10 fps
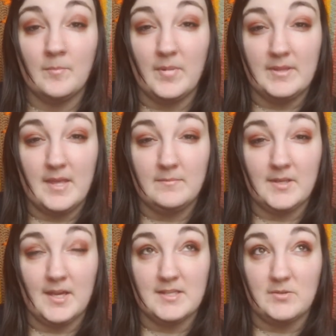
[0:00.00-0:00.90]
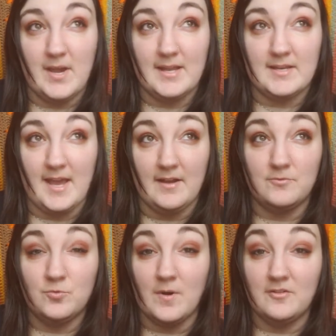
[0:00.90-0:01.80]
But then because you had to have
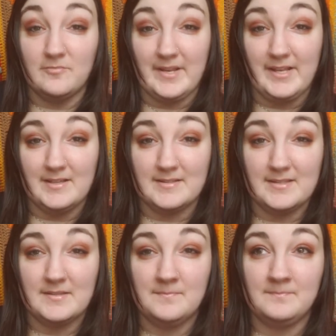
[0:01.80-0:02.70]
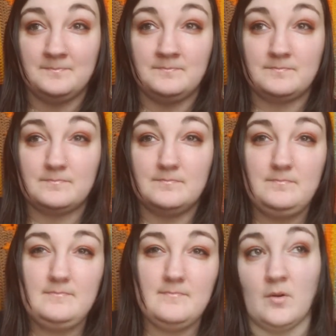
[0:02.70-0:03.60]
12 minis,
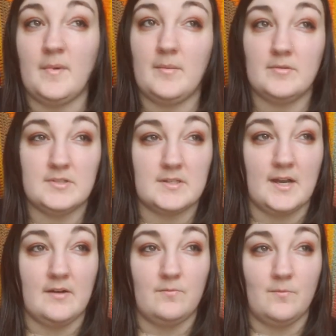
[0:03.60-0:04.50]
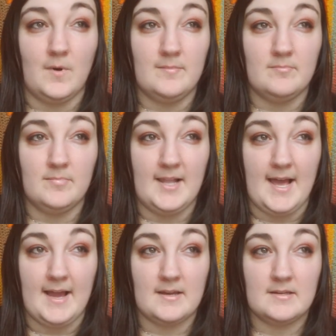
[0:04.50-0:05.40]
or maybe I was just gonna have 1
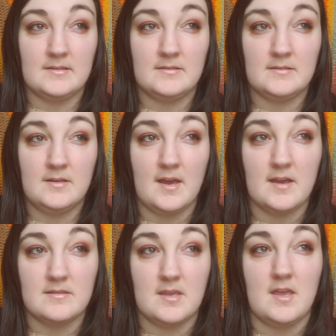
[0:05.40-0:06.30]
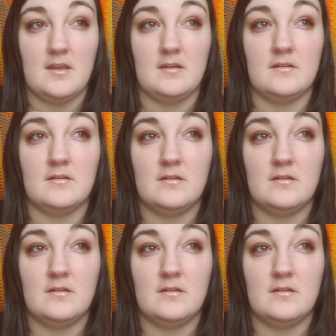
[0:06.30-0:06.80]
black, and then